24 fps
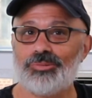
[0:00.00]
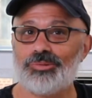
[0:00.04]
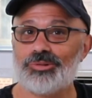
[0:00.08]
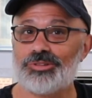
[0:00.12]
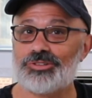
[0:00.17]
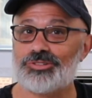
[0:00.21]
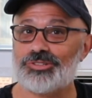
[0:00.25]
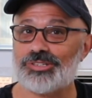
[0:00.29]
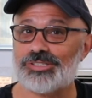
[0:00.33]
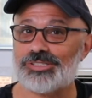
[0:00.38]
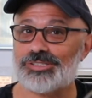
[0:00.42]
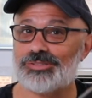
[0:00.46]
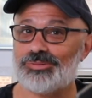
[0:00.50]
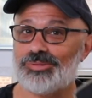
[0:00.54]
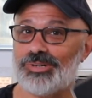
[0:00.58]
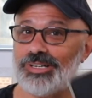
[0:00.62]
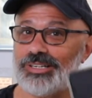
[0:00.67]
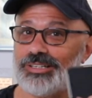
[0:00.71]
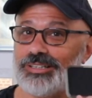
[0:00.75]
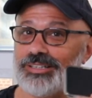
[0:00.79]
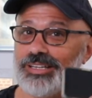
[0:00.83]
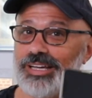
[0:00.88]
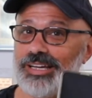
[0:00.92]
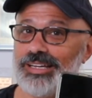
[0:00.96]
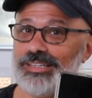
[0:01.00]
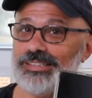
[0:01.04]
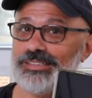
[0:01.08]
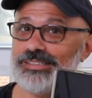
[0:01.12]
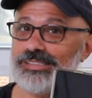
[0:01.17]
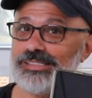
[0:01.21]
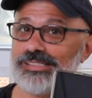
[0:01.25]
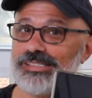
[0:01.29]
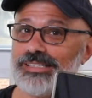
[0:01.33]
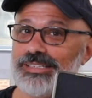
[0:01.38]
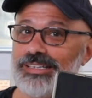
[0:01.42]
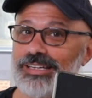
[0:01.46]
with just a wide
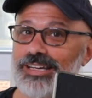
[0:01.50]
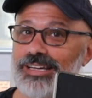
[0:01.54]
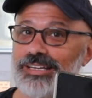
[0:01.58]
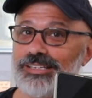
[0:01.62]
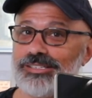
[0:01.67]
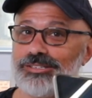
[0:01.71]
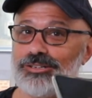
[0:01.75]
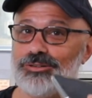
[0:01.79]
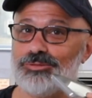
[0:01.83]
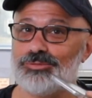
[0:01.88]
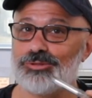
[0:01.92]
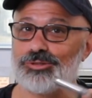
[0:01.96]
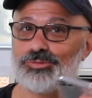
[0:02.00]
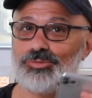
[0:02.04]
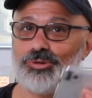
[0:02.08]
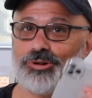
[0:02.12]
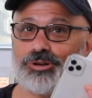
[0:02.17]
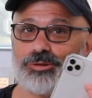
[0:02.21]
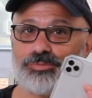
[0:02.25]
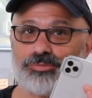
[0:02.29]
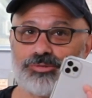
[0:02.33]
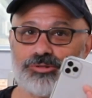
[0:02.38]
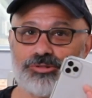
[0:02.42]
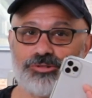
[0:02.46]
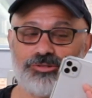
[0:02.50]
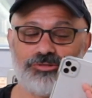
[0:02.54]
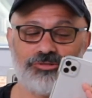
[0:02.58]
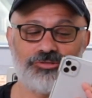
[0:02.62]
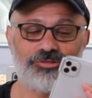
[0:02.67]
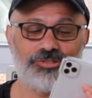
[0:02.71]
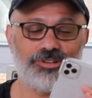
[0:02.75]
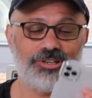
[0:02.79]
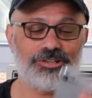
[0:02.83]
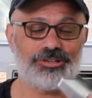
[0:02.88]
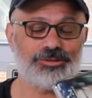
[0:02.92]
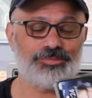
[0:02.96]
lens and is almost
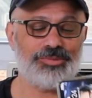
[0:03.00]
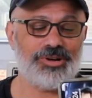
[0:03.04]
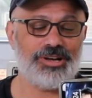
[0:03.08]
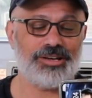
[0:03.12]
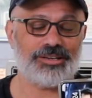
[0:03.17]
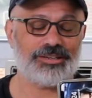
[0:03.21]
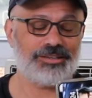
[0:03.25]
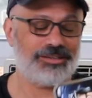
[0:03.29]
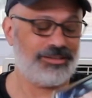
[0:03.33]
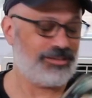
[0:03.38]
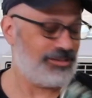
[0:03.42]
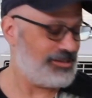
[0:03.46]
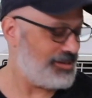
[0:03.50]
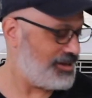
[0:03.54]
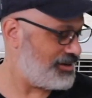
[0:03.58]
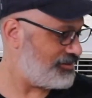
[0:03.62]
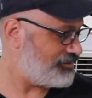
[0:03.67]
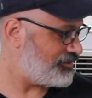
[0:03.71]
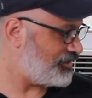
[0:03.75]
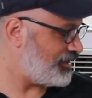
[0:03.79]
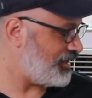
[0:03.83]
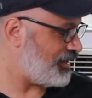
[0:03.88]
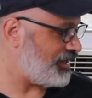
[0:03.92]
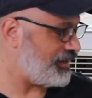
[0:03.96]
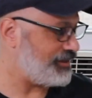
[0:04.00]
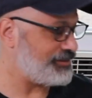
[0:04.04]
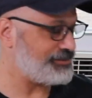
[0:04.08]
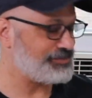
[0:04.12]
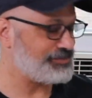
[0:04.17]
waterproof in your pocket every day.